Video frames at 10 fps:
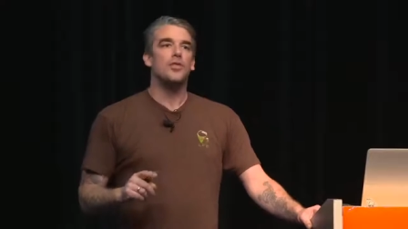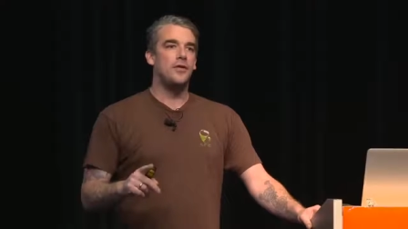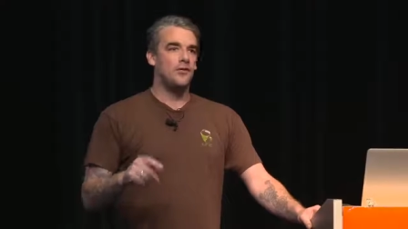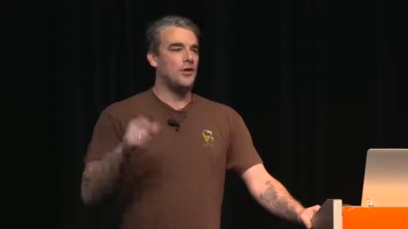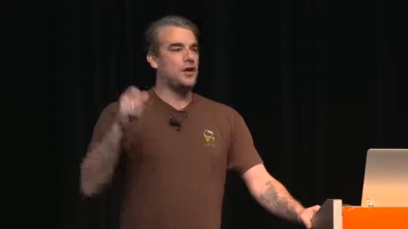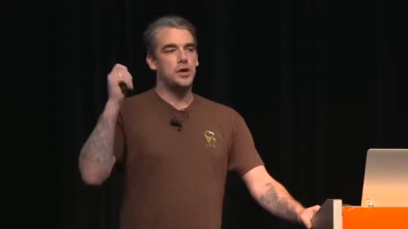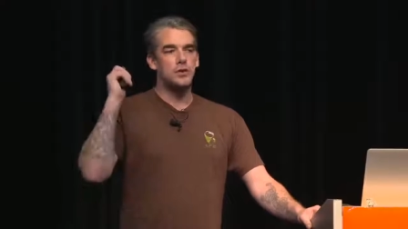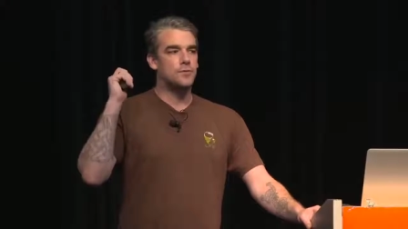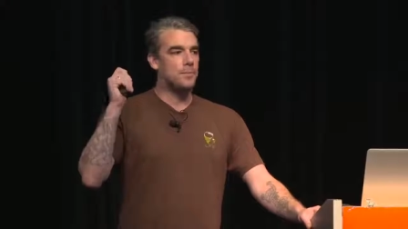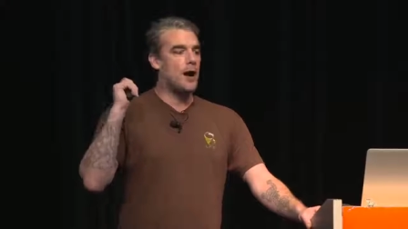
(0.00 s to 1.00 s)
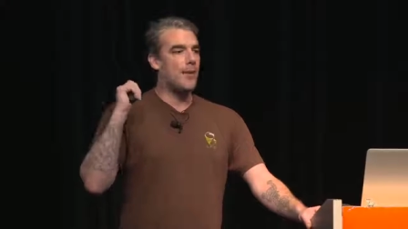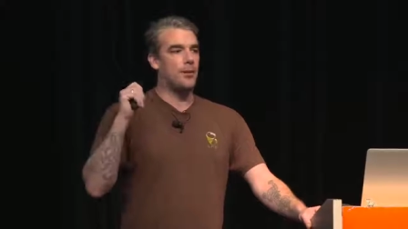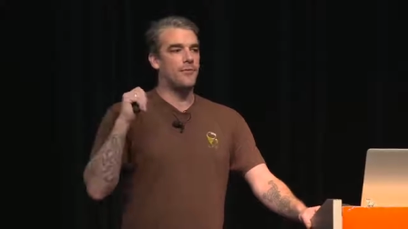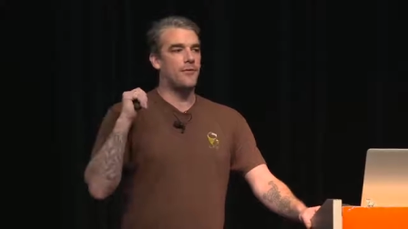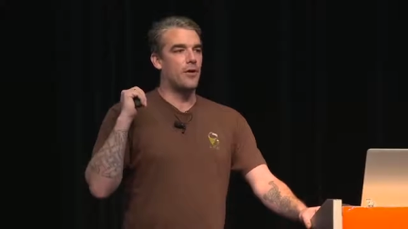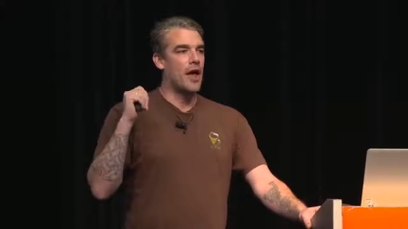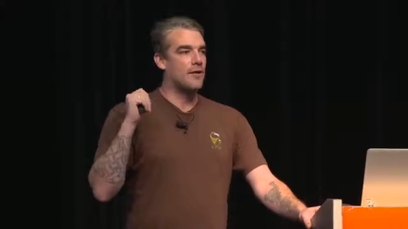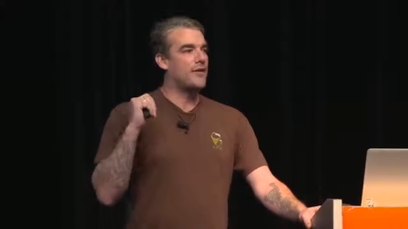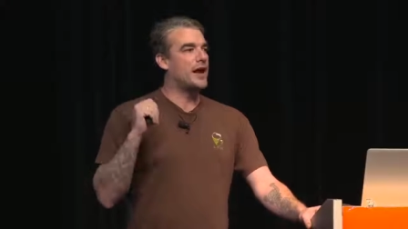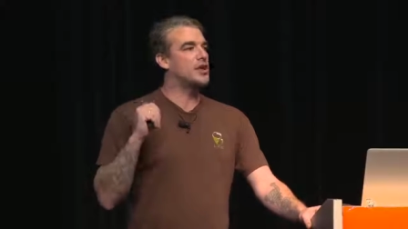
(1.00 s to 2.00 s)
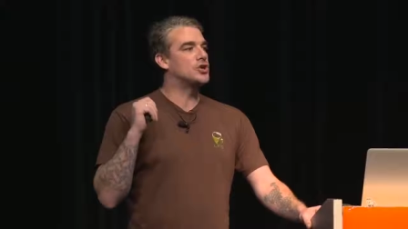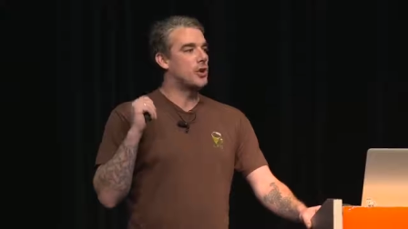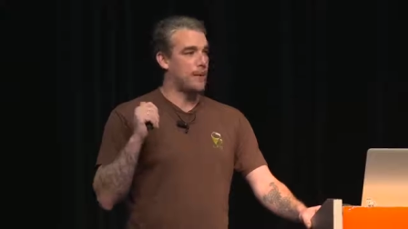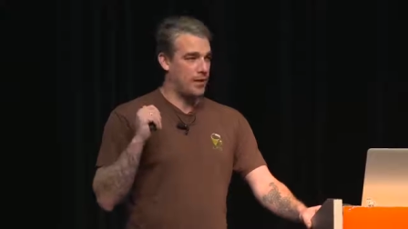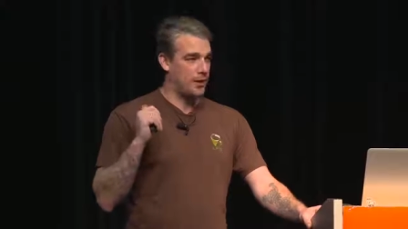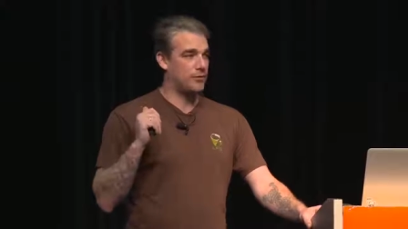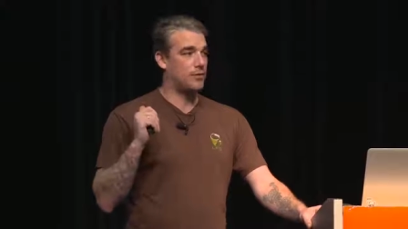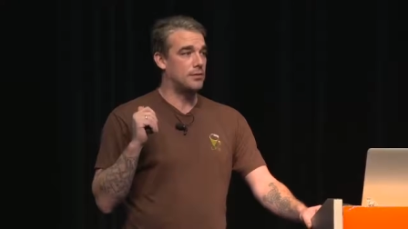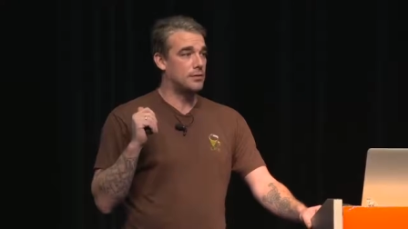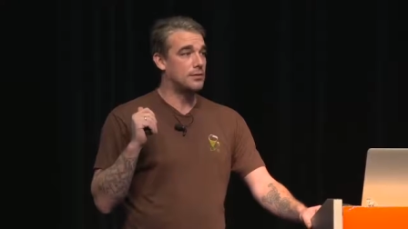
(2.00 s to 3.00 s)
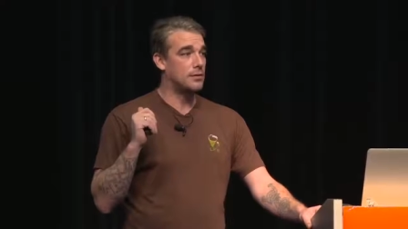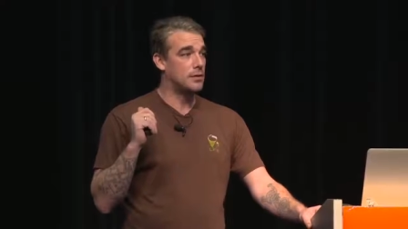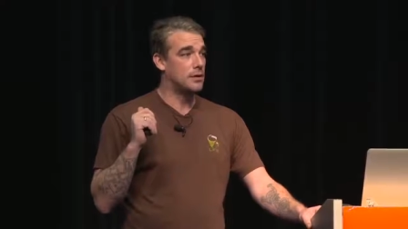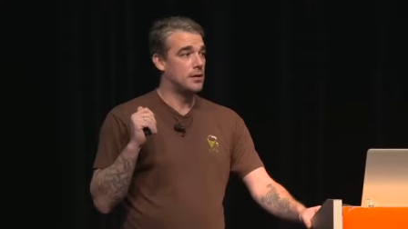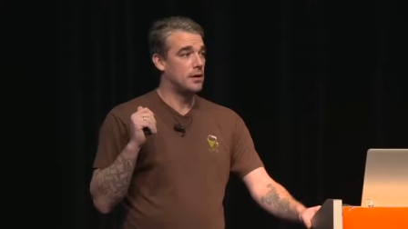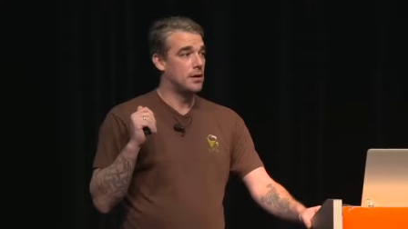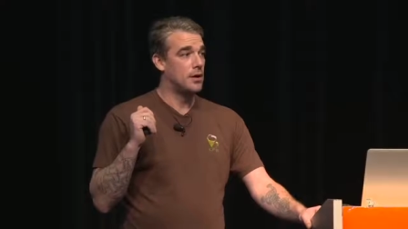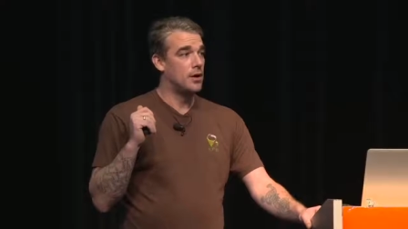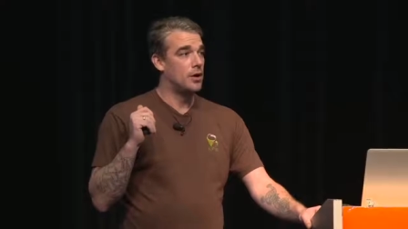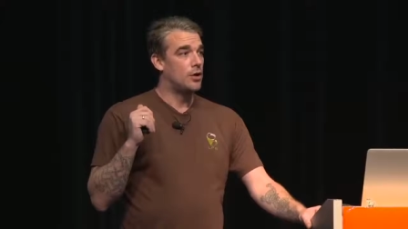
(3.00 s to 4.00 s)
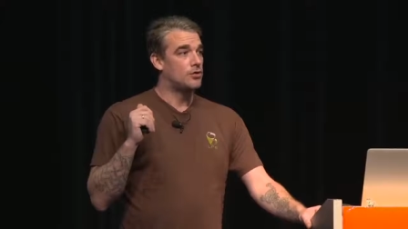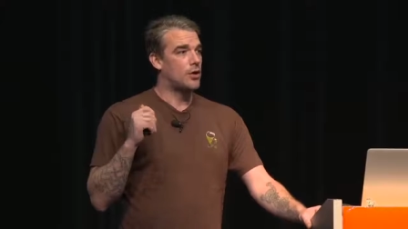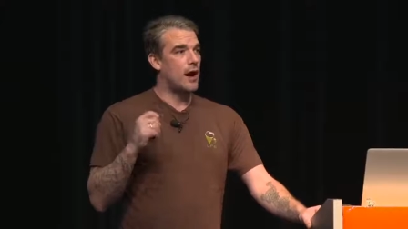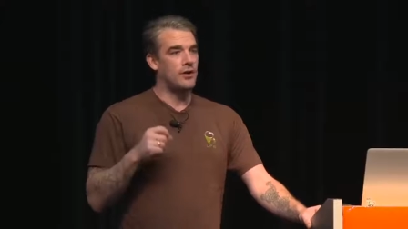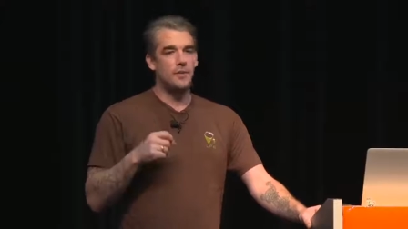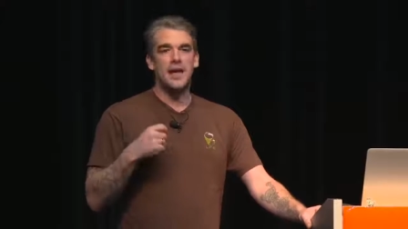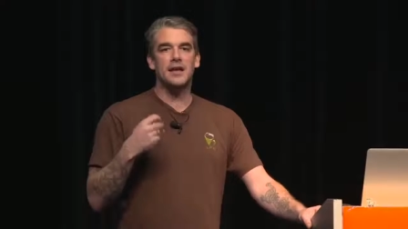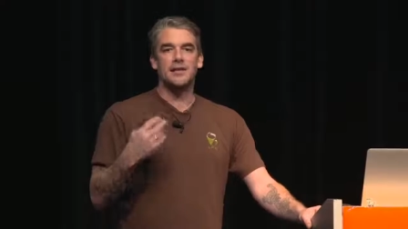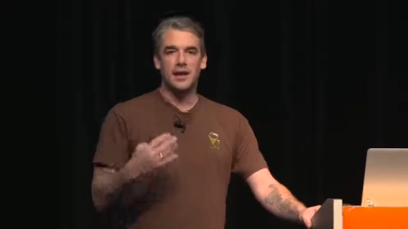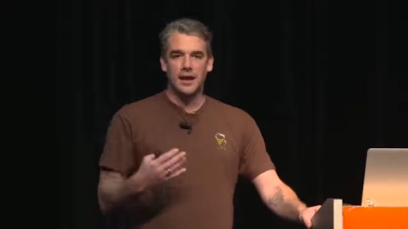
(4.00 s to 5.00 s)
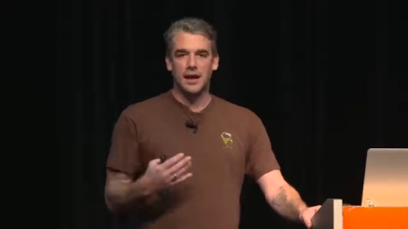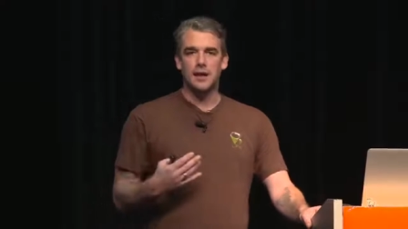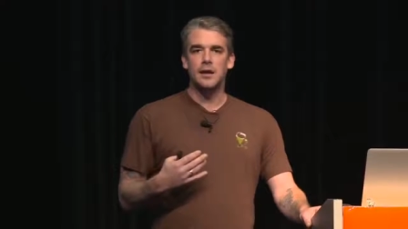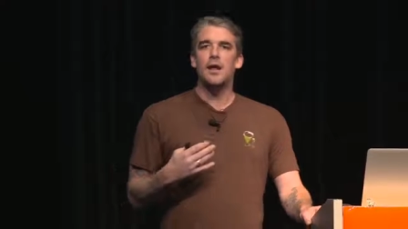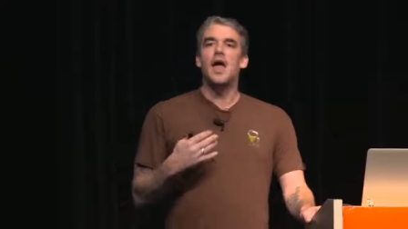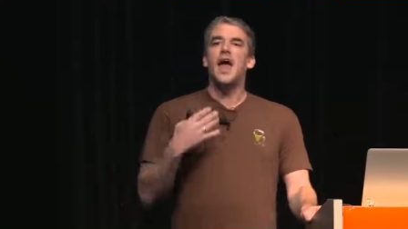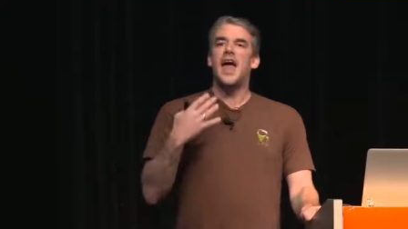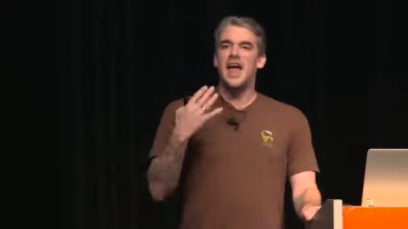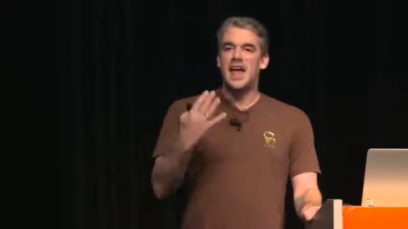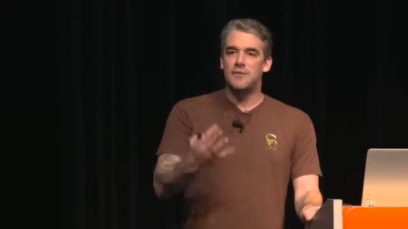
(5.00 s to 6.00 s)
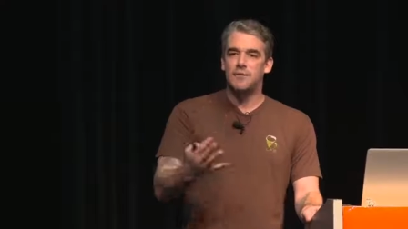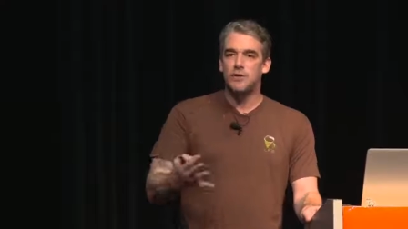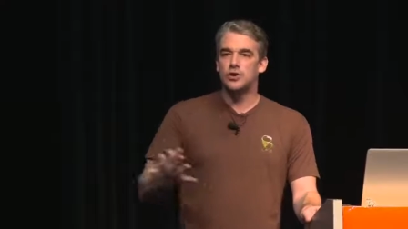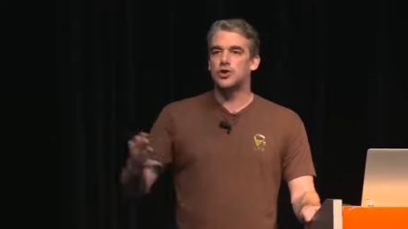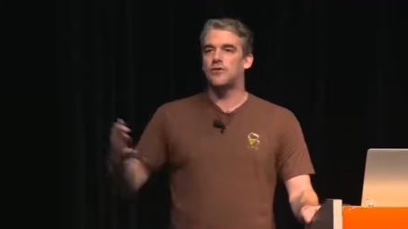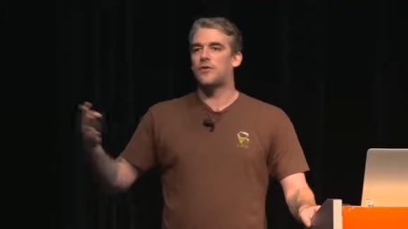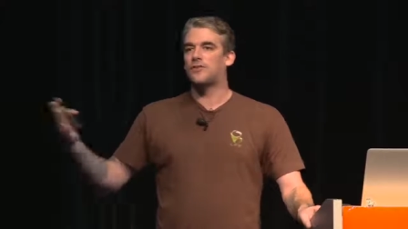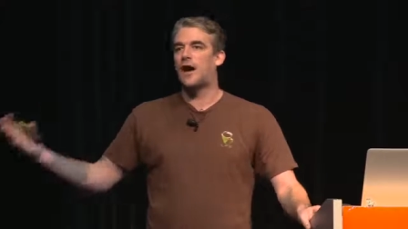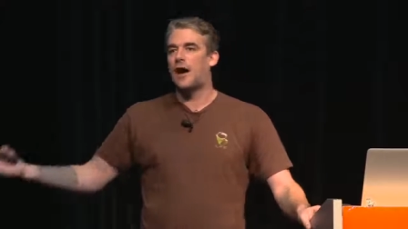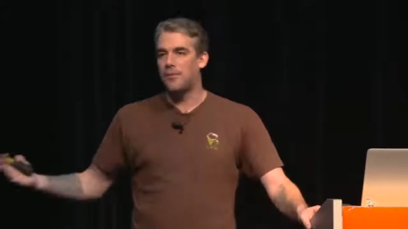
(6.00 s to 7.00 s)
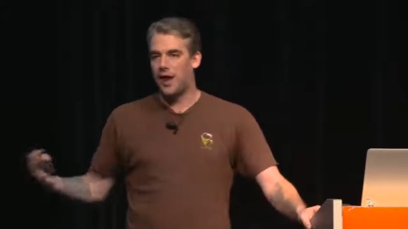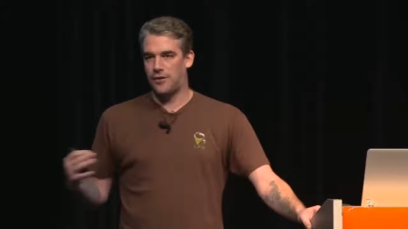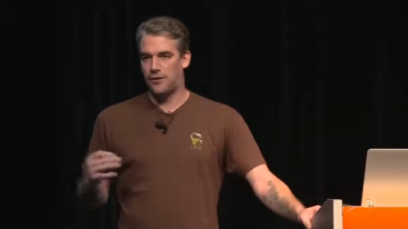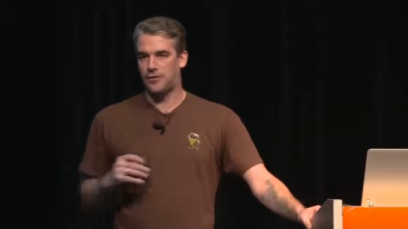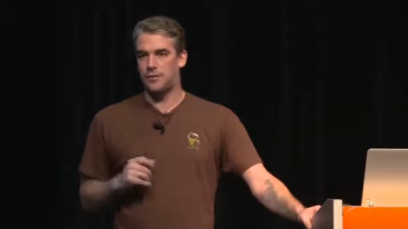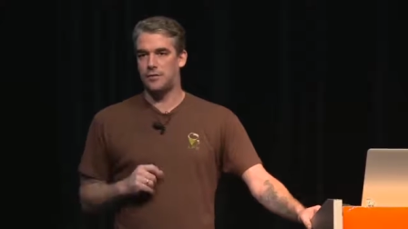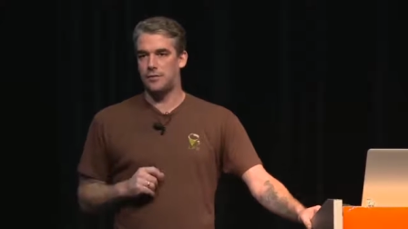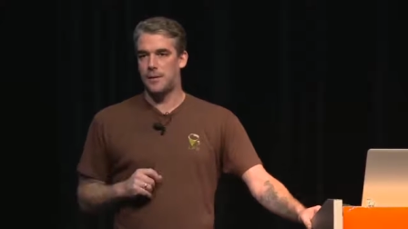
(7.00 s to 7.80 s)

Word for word: This is a huge problem for a lot of financial companies trying to maintain n versions of timelines.